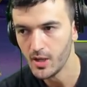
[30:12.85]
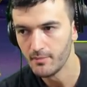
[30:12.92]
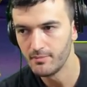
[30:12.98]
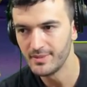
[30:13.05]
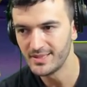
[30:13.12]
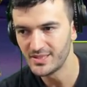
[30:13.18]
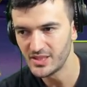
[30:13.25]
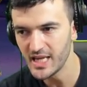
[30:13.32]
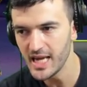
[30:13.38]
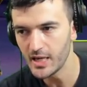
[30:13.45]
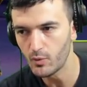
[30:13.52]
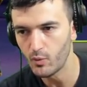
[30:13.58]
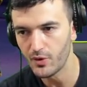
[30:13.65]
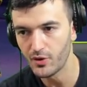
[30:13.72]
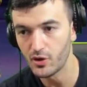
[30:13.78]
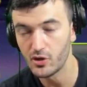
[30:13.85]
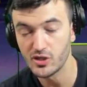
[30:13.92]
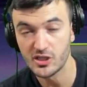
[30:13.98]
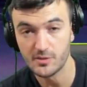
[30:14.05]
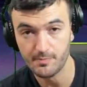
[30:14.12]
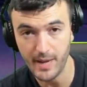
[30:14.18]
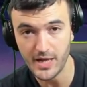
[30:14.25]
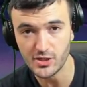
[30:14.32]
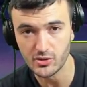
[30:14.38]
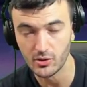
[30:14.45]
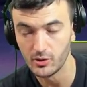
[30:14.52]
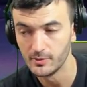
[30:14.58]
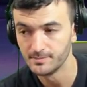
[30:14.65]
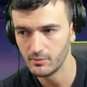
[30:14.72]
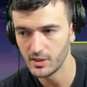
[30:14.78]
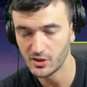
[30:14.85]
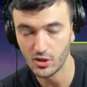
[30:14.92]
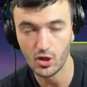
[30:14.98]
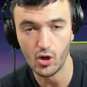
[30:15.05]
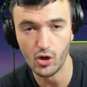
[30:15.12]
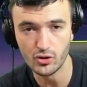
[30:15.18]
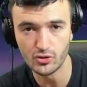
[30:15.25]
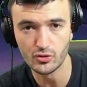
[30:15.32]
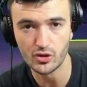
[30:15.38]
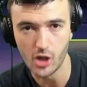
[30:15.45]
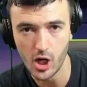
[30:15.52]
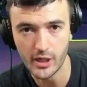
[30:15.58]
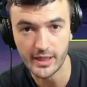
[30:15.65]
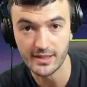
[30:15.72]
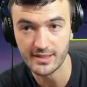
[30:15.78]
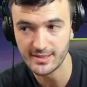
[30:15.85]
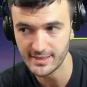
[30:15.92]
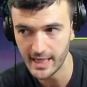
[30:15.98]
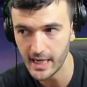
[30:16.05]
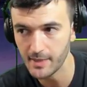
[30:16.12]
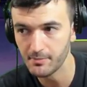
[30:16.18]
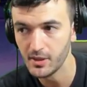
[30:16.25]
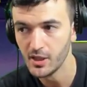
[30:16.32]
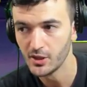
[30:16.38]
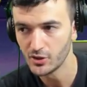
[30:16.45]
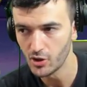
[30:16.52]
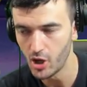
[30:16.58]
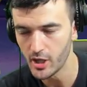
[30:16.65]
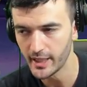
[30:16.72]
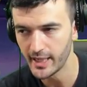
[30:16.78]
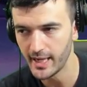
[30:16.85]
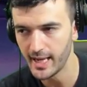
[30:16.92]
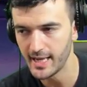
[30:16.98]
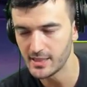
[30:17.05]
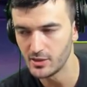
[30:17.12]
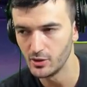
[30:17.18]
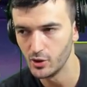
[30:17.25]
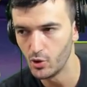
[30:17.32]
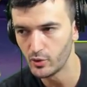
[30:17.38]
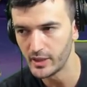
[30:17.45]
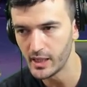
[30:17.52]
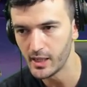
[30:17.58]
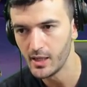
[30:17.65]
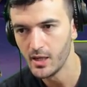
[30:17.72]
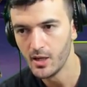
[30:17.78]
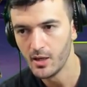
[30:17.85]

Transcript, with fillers: Mystique with her special is gonna also target the same target as Loki.